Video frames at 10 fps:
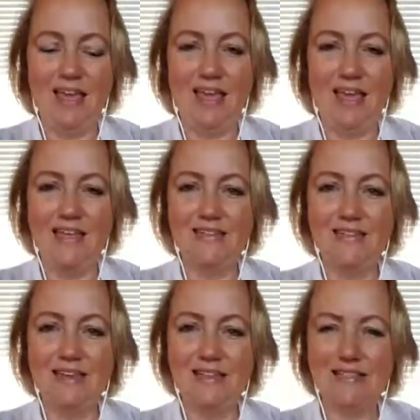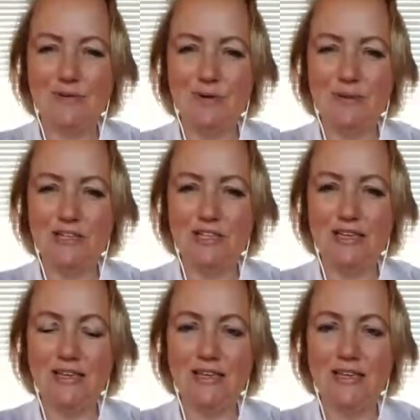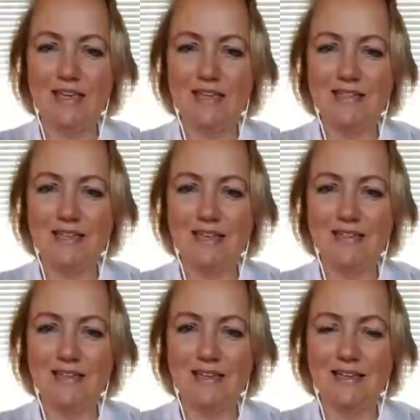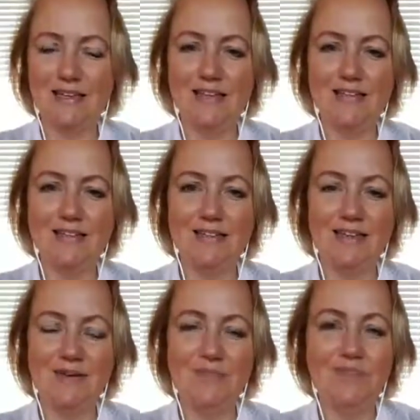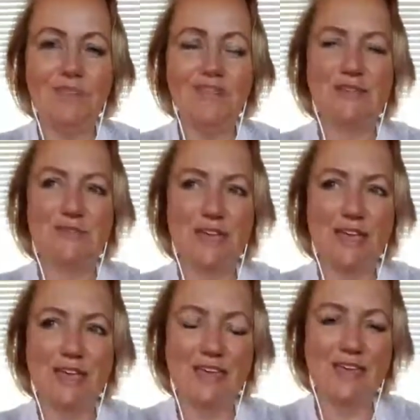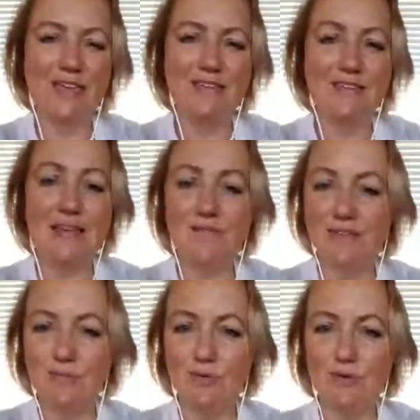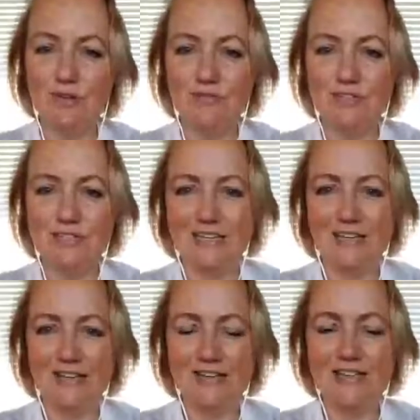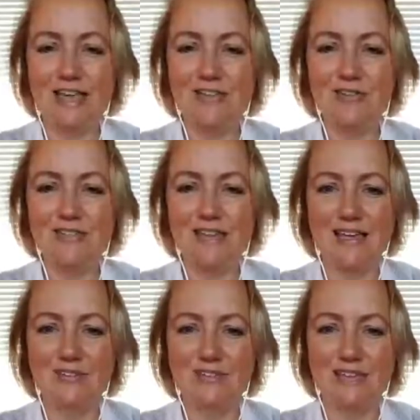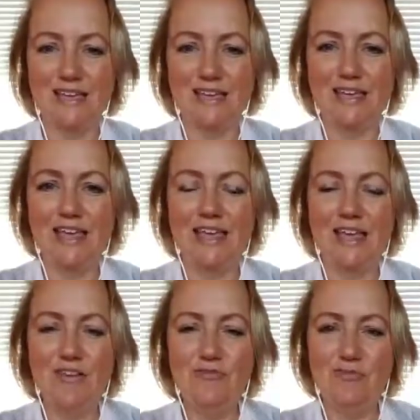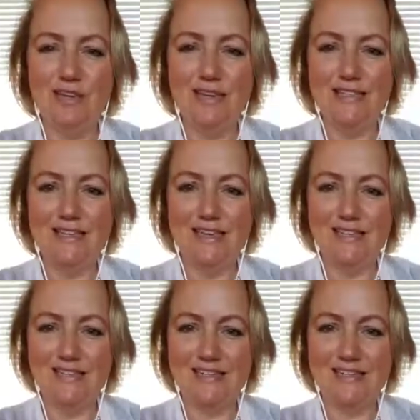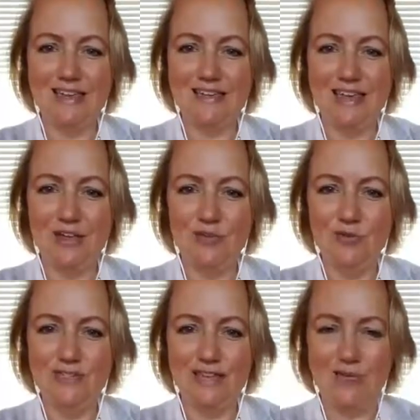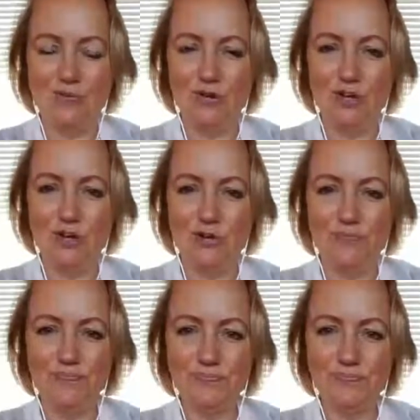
And the last thing I want to mention here is under self-care is having a morning routine, because how you start your day really does dictate how your day will go.